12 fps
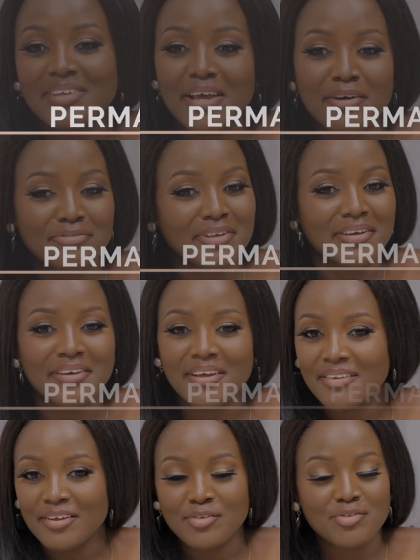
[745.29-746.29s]
day after
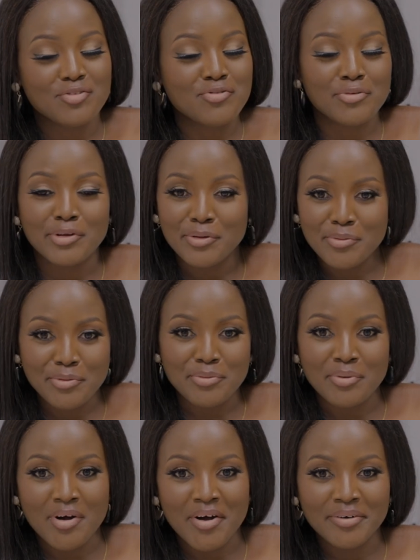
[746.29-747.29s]
day, that's truly who
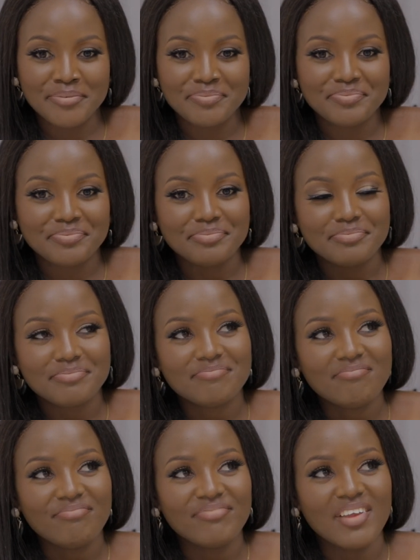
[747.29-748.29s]
you are.
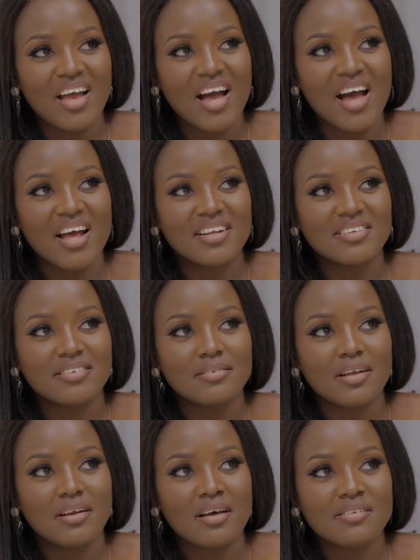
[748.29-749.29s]
And
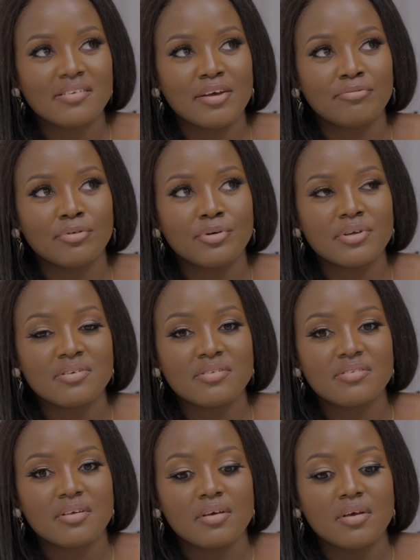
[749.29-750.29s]
the last level
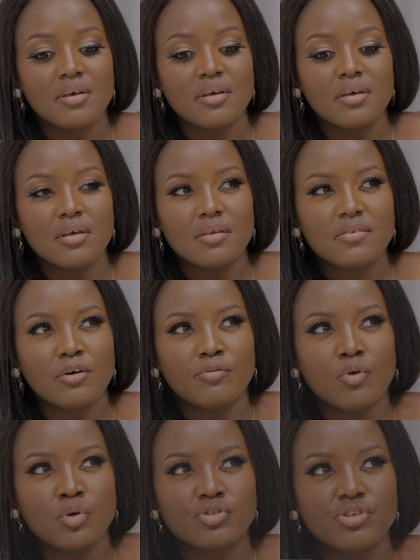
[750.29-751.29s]
is
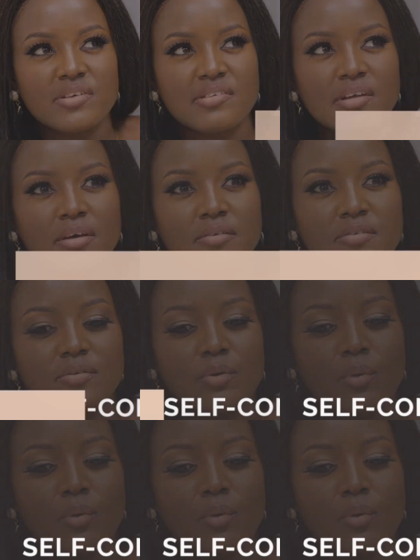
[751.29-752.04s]
self-consciousness,